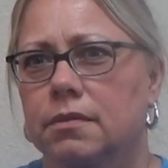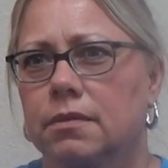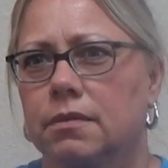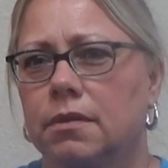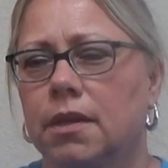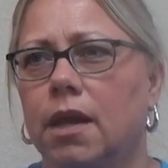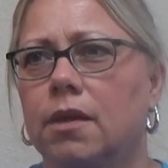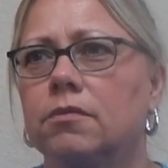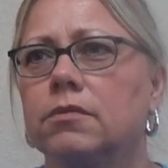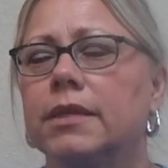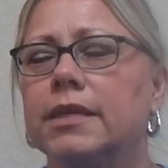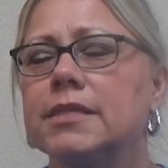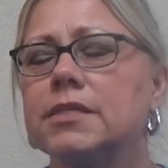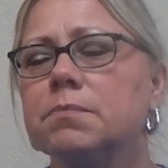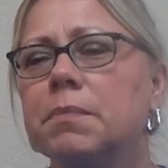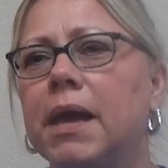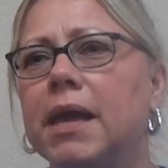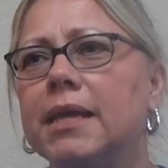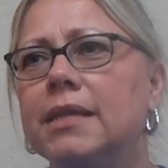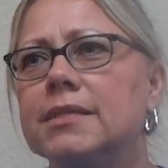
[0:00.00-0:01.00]
No, less
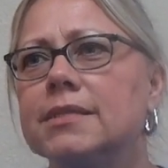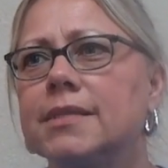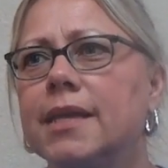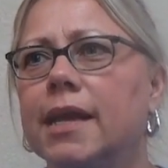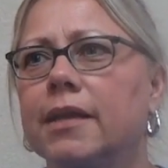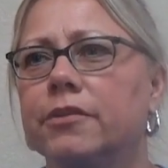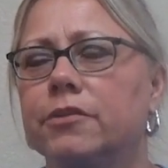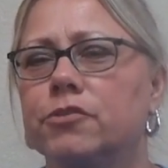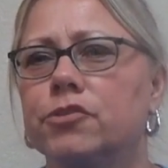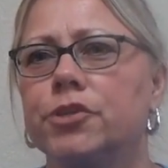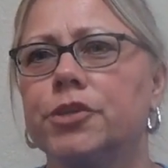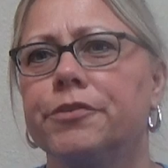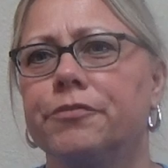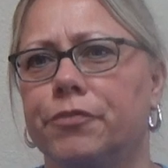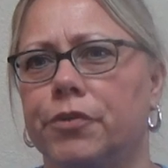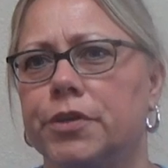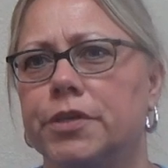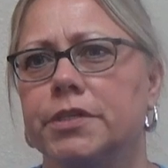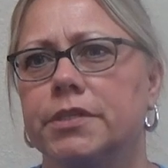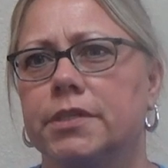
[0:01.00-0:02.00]
pains now, they're
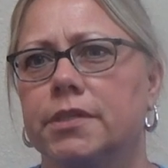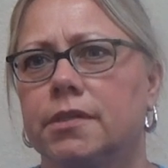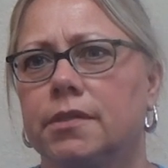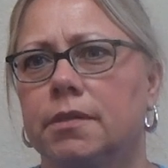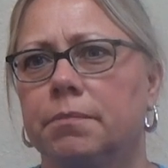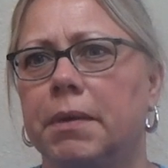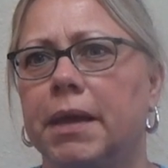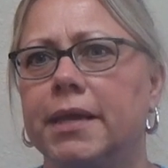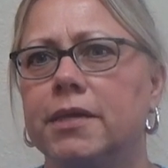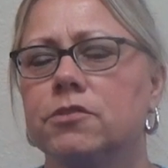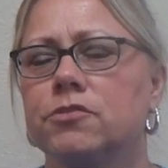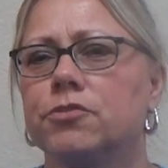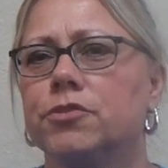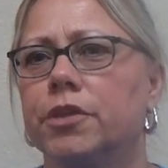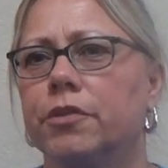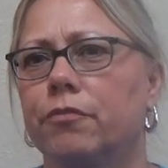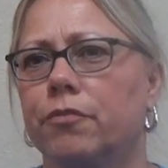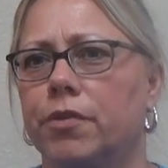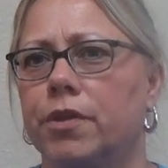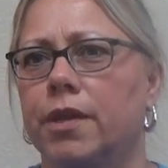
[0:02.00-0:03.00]
different. The pains are
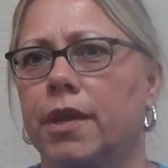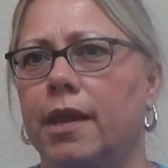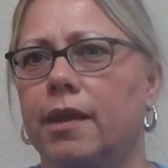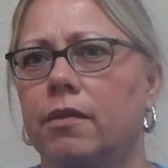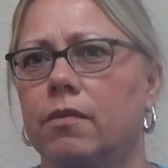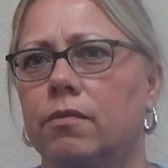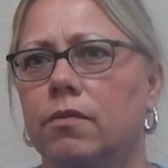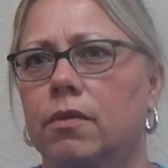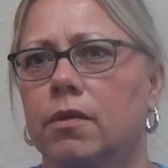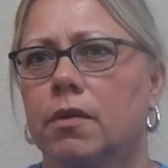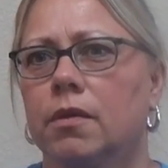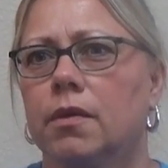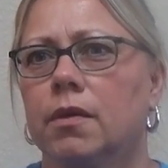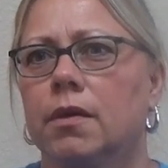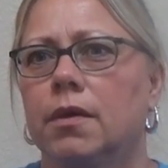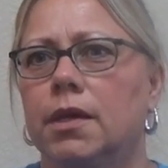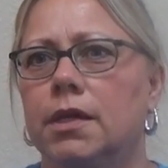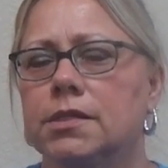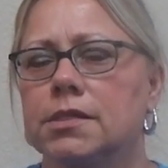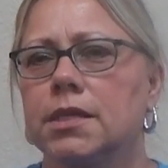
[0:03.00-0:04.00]
different now.
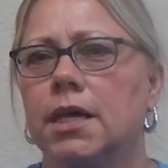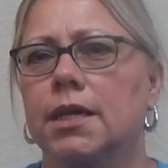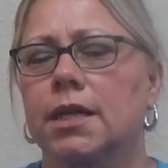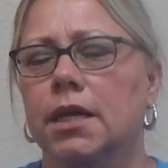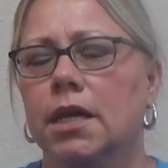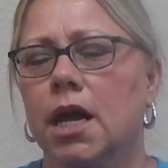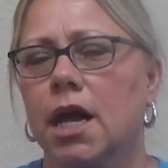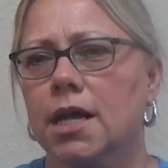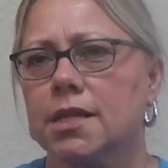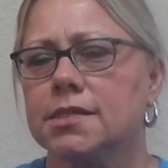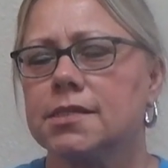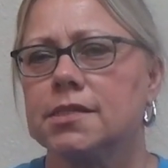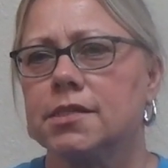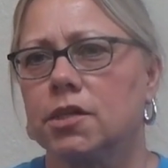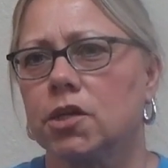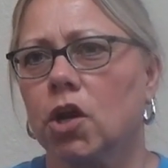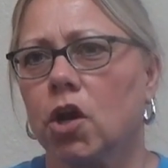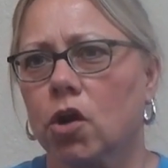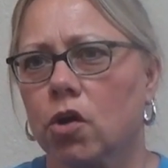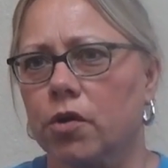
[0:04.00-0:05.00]
It's not a
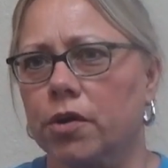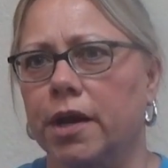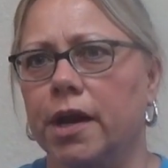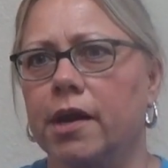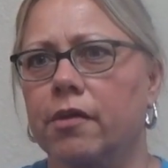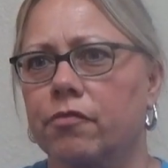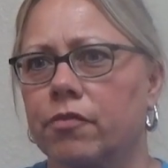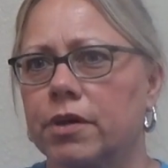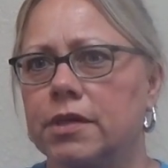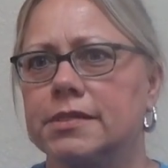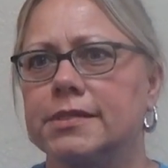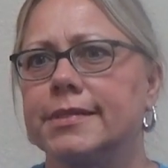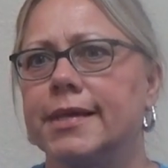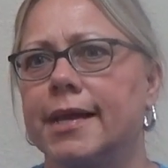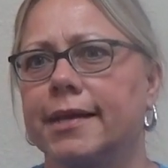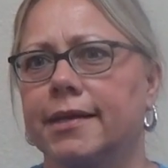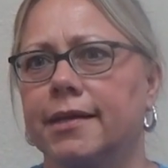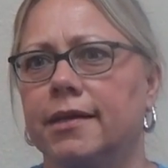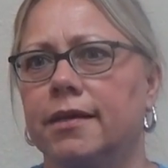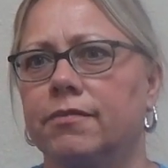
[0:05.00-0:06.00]
constant hurt every
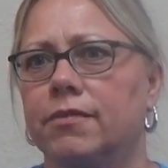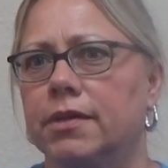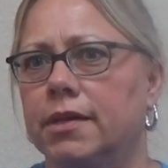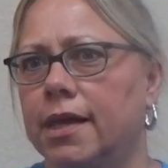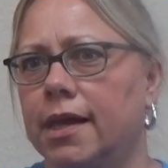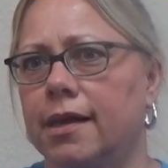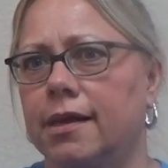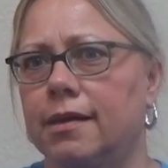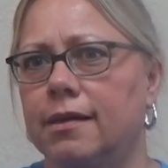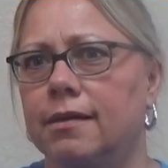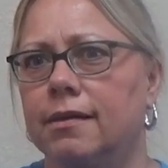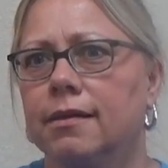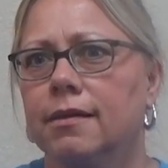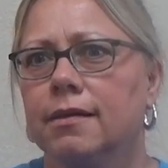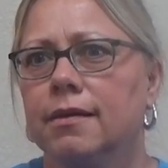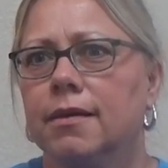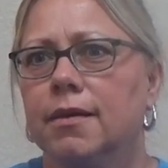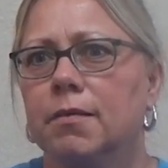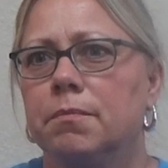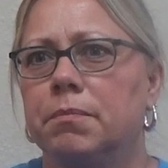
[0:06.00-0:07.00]
second of the day,
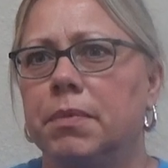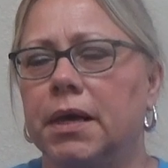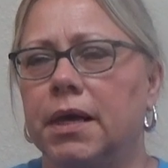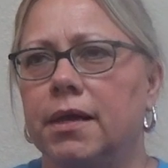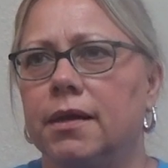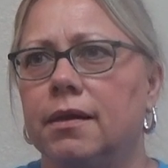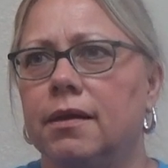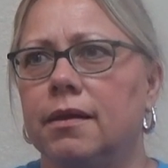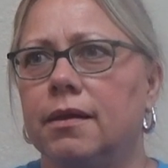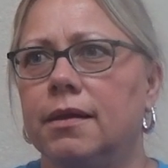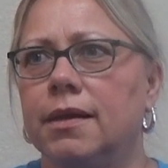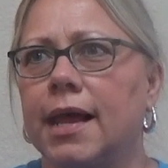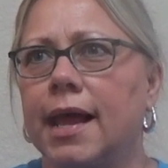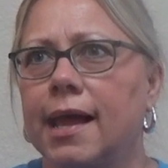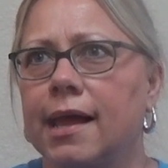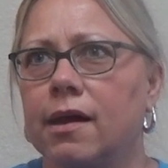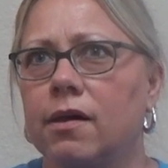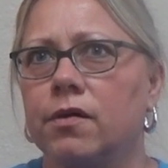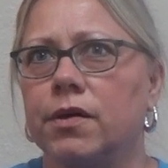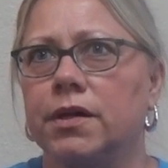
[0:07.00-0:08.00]
but
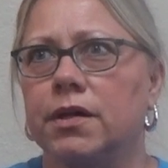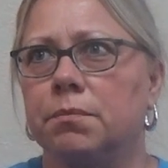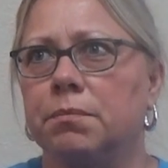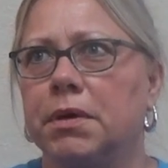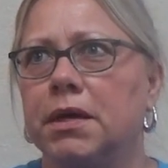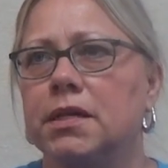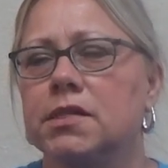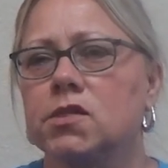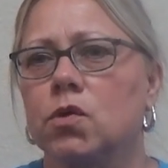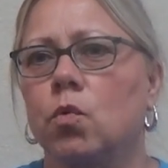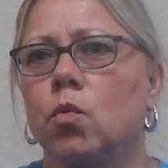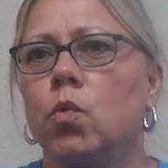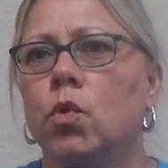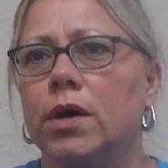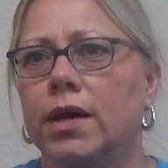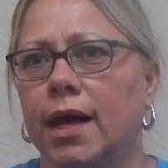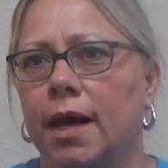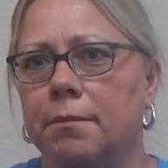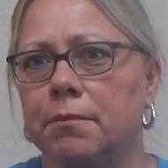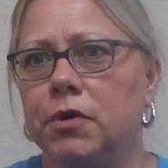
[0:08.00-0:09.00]
now it depends on
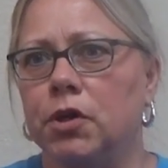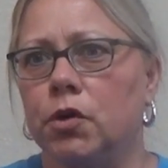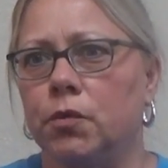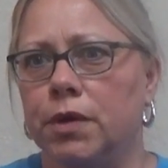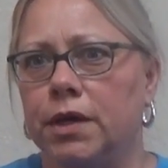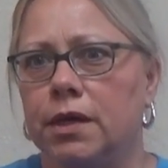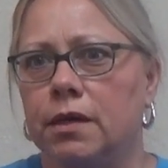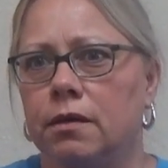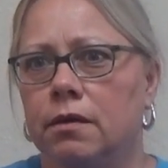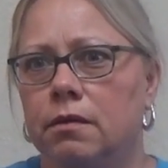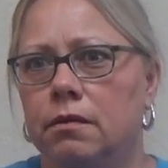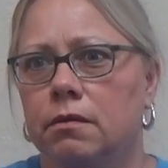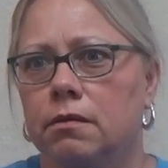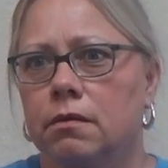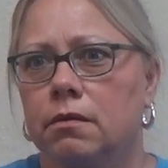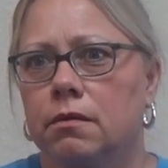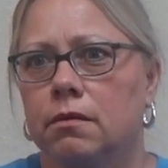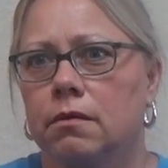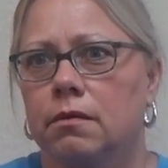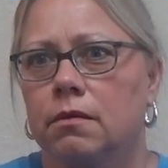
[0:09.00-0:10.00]
what I'm doing
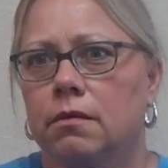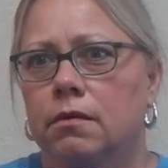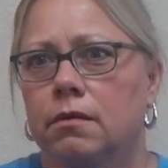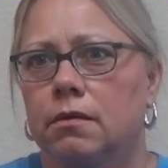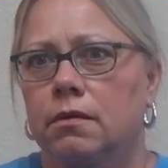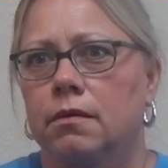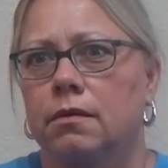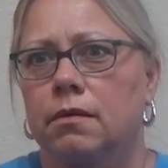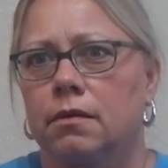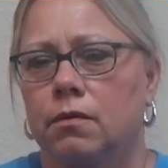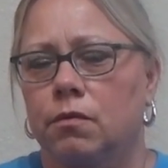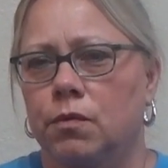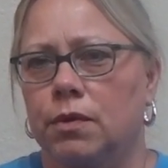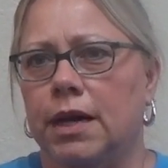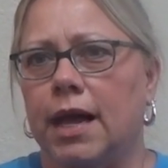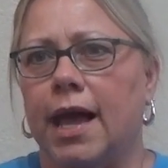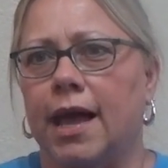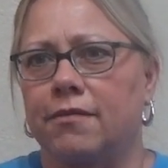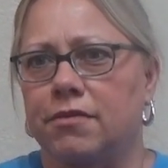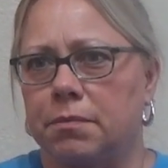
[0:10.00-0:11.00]
when
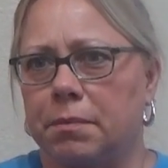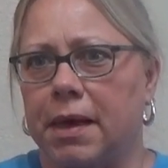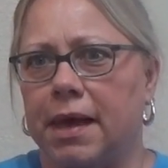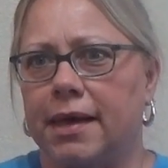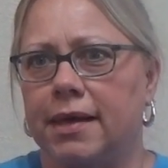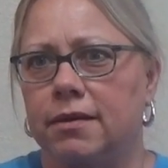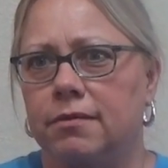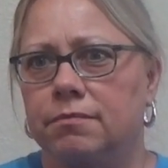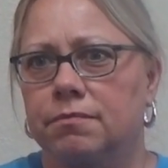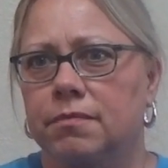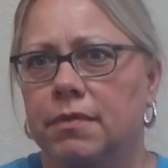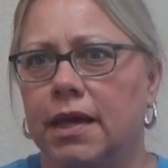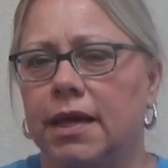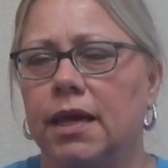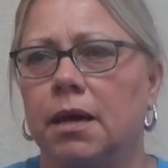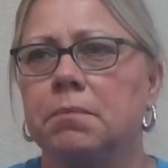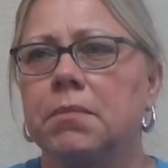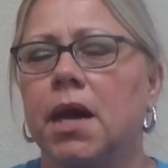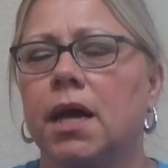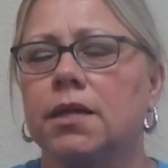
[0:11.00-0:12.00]
I have the pain. And
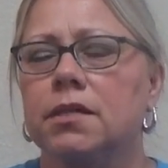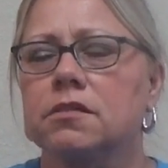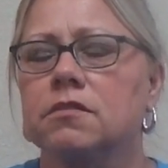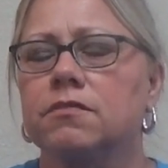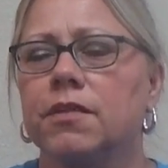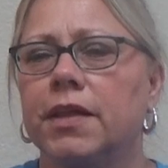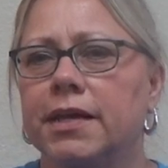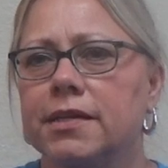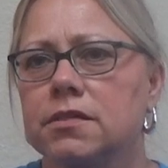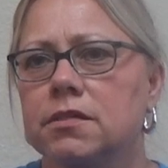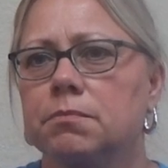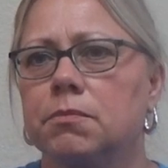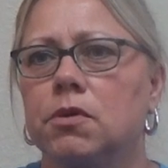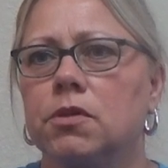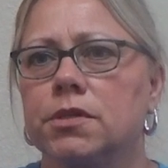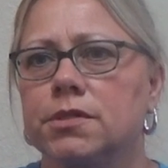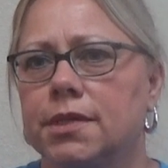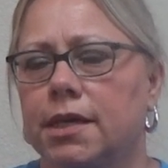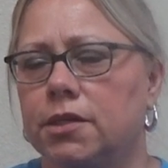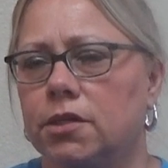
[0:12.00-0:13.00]
I'm not as flexible
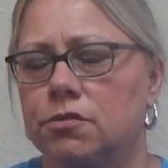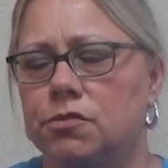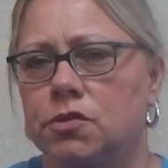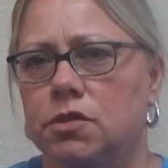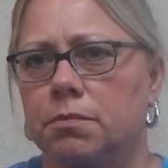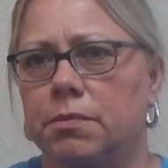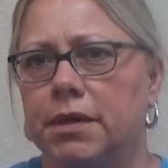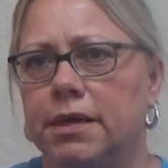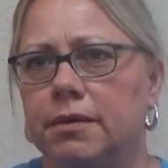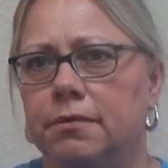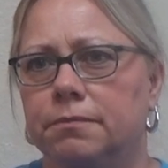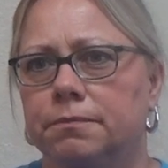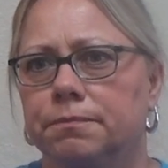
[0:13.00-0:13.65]
as I used to be.